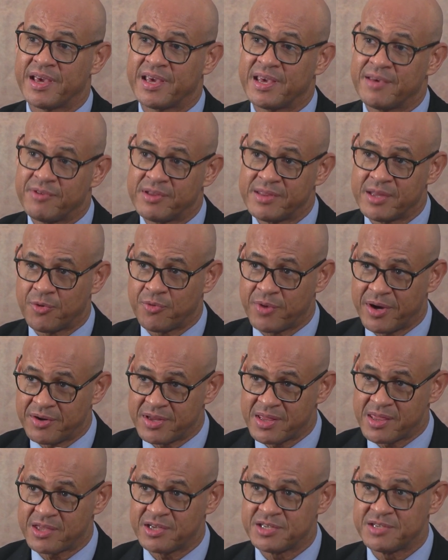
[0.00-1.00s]
given that we're
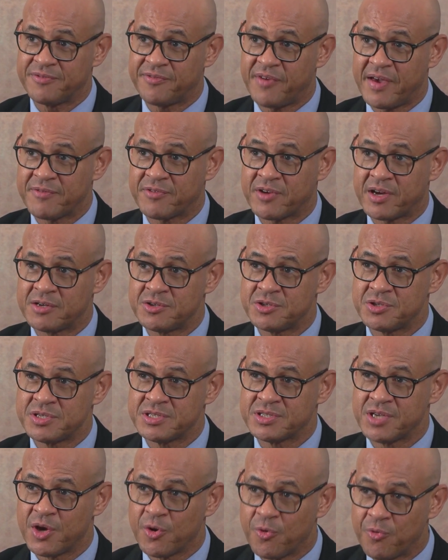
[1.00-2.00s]
in 35
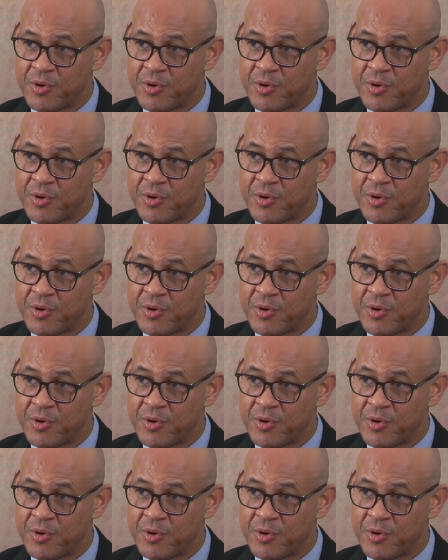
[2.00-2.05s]
countries.